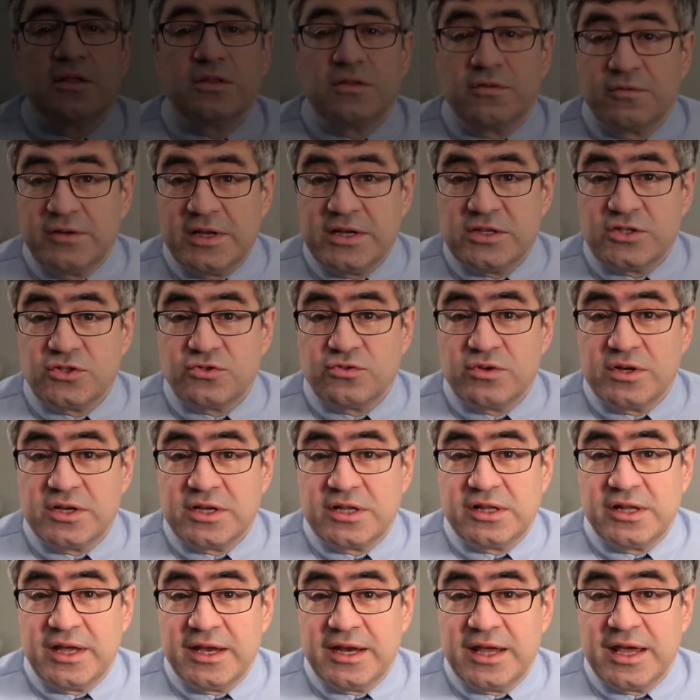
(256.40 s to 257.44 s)
The Fleet Street
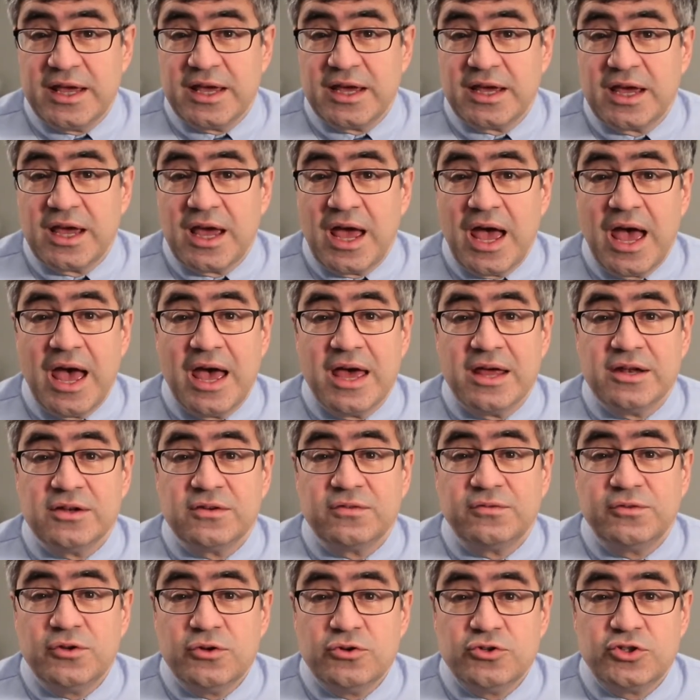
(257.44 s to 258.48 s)
Clinic and
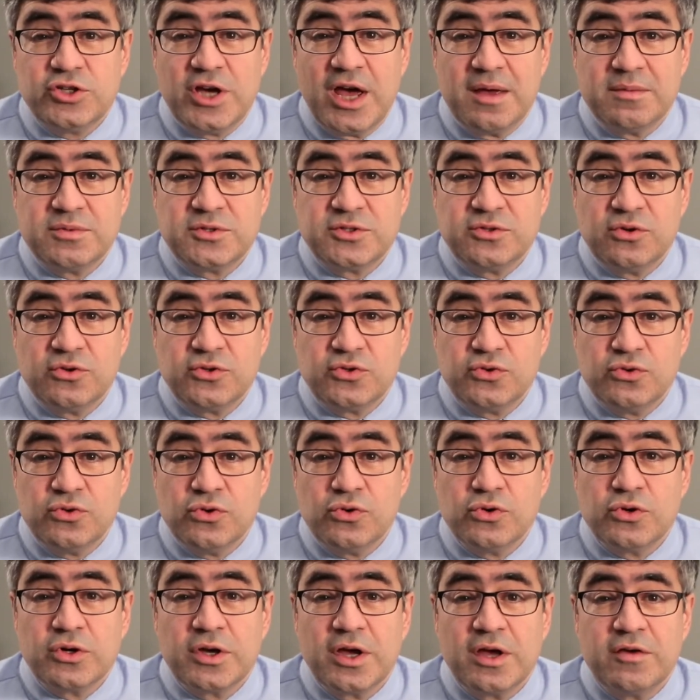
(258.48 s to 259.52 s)
flujabs.org